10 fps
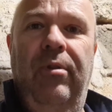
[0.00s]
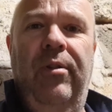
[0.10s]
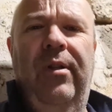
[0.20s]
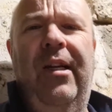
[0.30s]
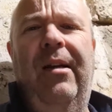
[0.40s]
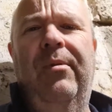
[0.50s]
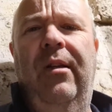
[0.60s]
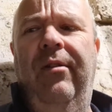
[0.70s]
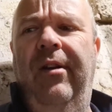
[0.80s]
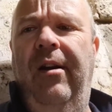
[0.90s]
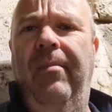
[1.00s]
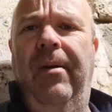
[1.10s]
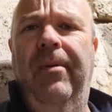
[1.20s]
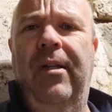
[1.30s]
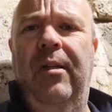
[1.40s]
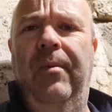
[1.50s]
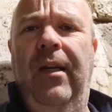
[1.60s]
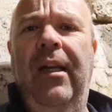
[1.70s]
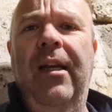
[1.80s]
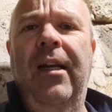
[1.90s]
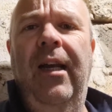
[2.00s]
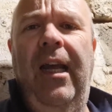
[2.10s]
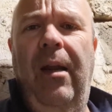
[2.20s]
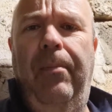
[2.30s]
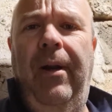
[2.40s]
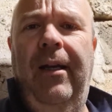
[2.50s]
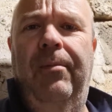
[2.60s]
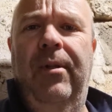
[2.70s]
which was an absolute nightmare because you'd be in a plank